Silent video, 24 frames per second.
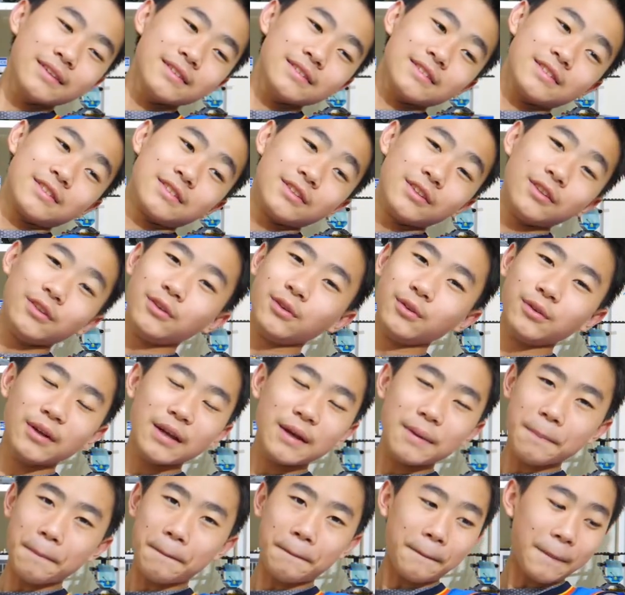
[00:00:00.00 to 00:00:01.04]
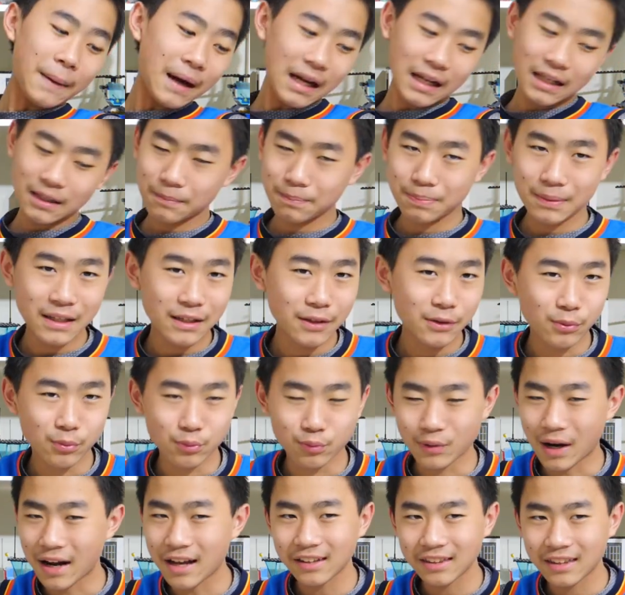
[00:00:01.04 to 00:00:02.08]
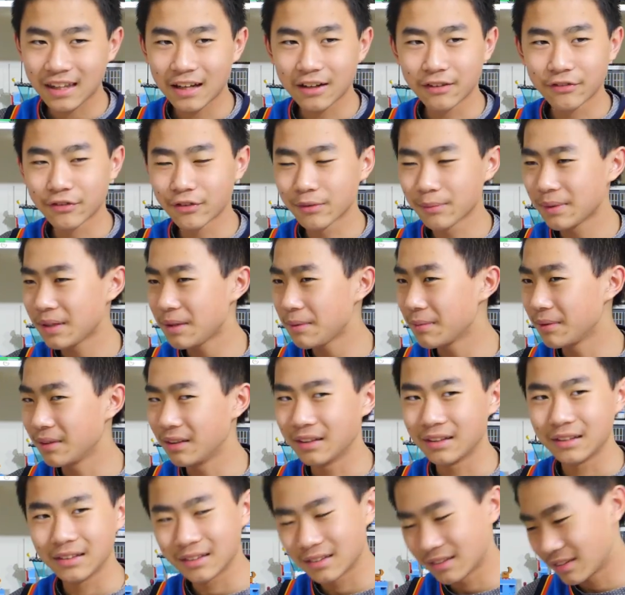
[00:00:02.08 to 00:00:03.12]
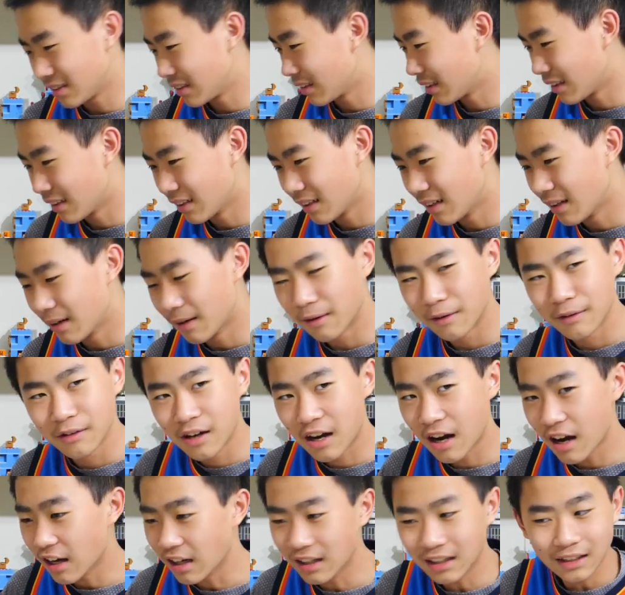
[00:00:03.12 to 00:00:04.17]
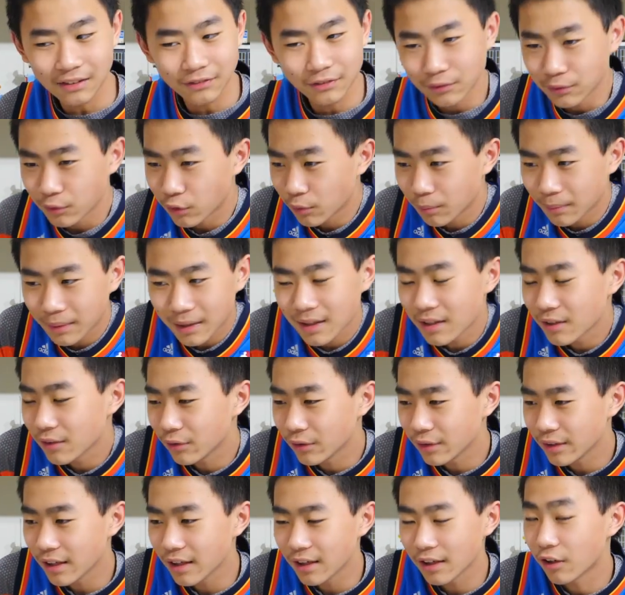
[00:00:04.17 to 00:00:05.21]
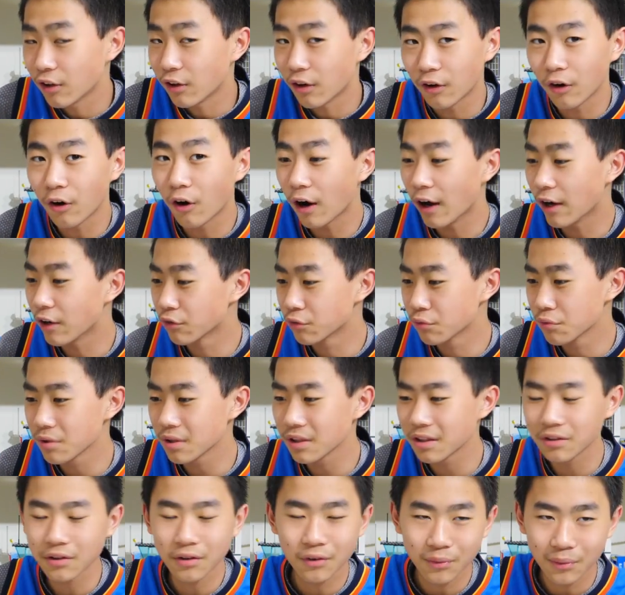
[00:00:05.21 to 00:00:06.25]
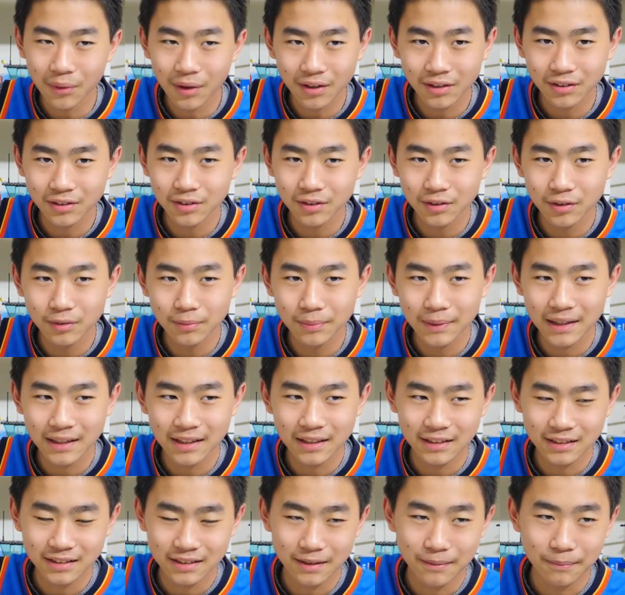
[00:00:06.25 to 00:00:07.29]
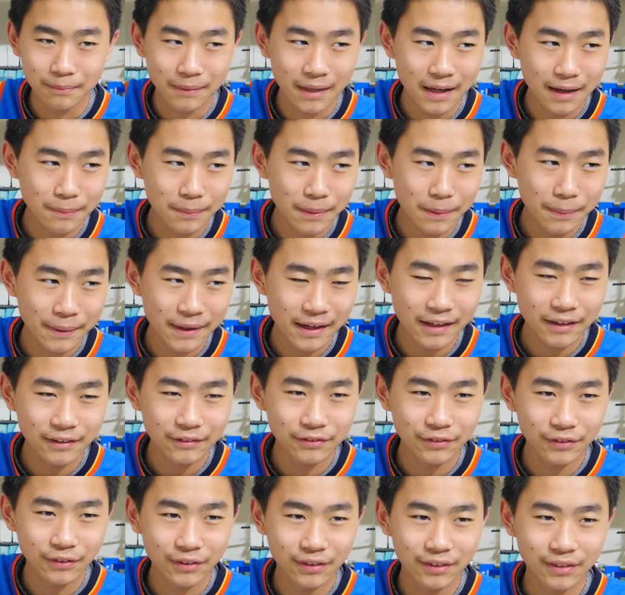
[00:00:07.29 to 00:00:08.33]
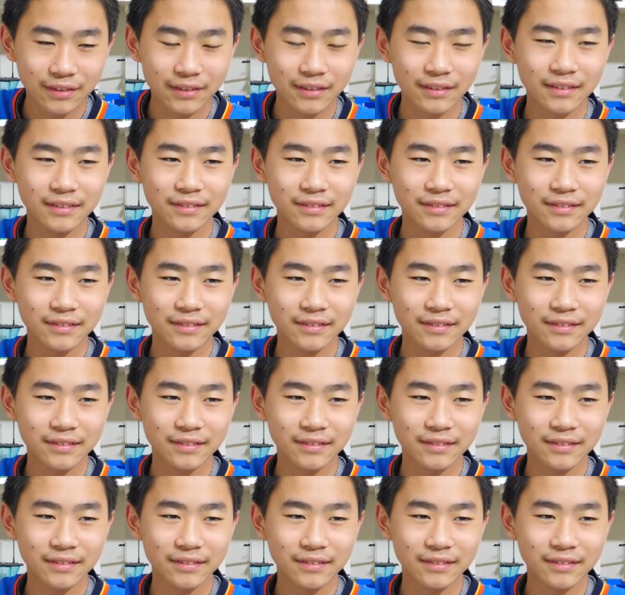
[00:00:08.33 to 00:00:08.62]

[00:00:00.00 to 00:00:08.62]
So it might be right there for me, but like, I haven't rolled my ankle yet. I really don't want to because it might be painful.